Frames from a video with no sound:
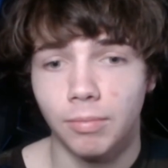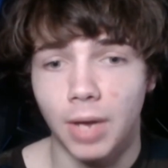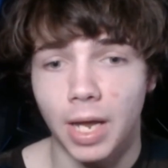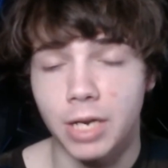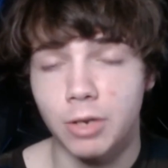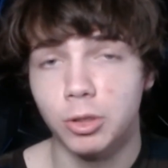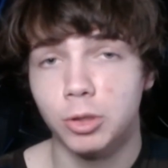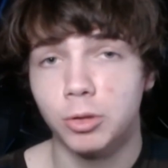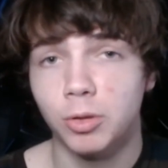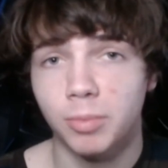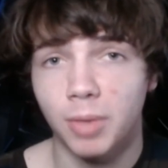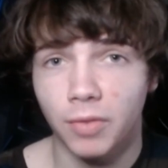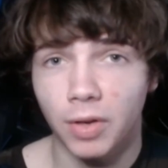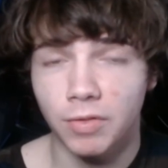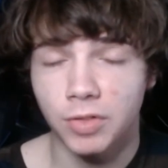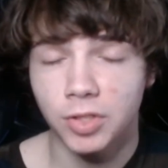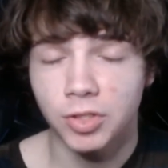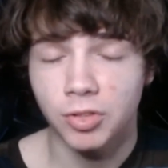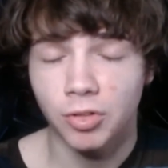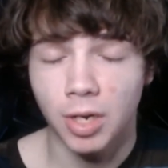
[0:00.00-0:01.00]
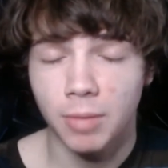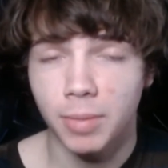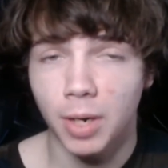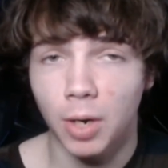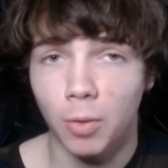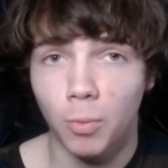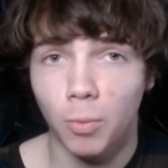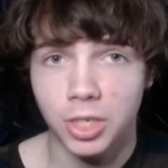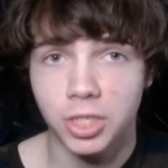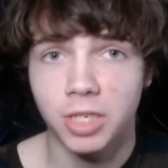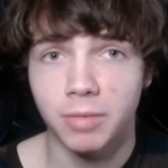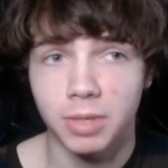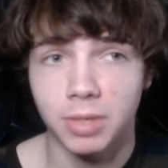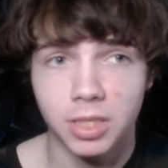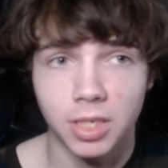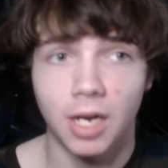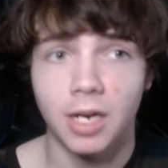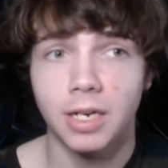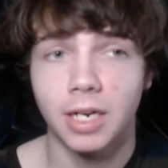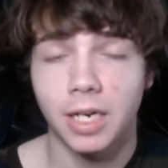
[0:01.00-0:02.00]
And he was one of my favorites growing up, and I watched him a
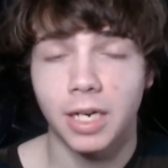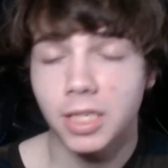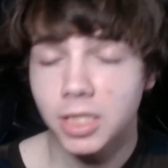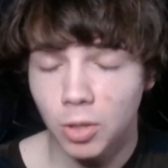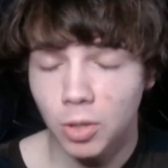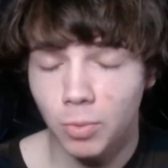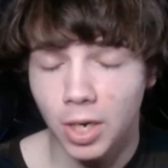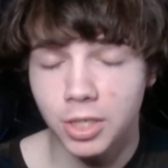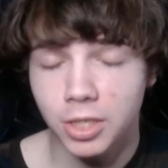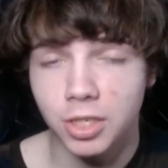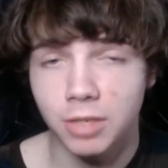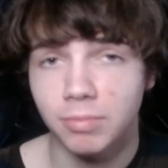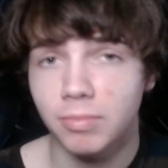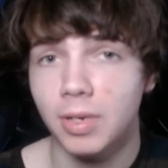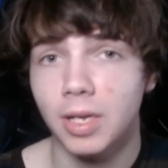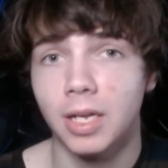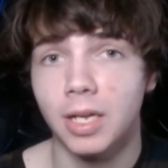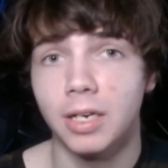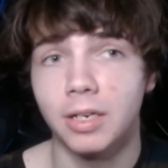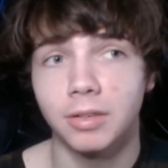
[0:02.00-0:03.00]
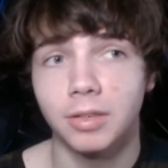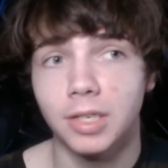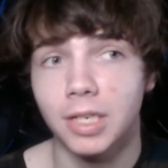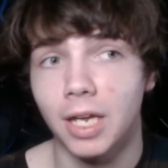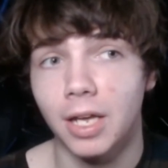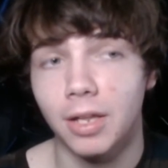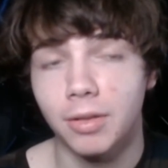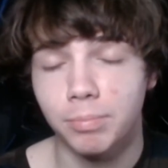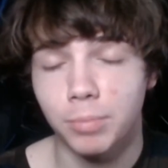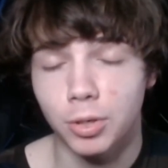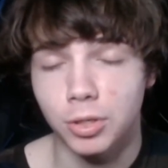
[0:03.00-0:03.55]
ton, and I still watch him, and yeah,